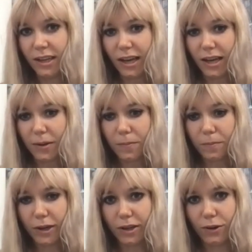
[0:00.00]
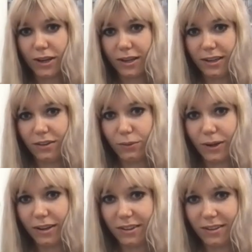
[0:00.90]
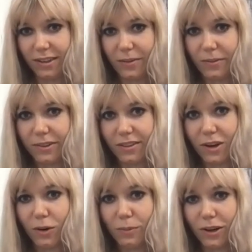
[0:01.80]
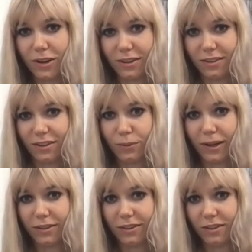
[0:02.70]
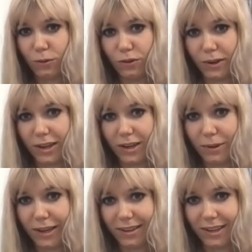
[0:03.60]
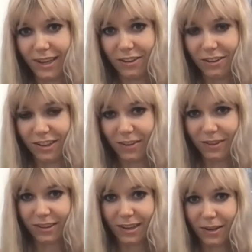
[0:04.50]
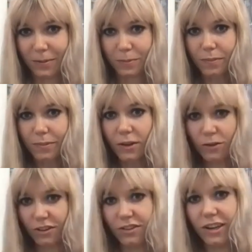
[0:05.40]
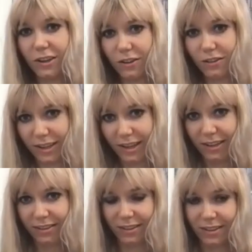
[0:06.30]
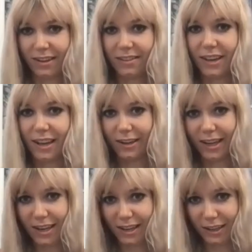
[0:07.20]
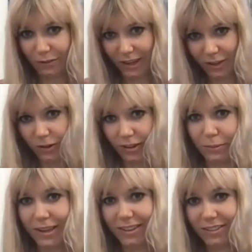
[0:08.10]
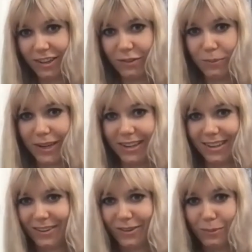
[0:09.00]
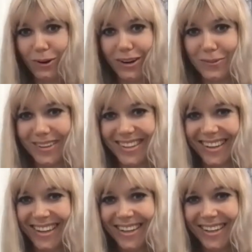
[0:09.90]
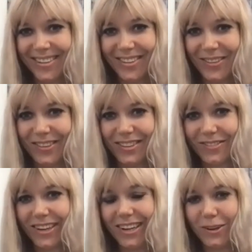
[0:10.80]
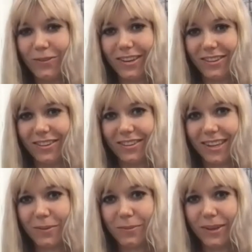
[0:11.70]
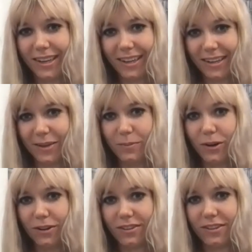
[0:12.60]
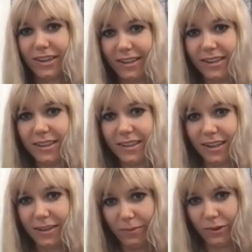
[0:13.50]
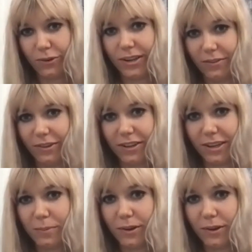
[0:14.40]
My granny as well, she's a hobby artist as well. So she's always been kind of painting, and she used to have this kind of, she still does, kind of has this kind of salon hang of like all the paintings she ever made in her apartment. So it was just really lovely to just kind of be like immersed in kind of creativity.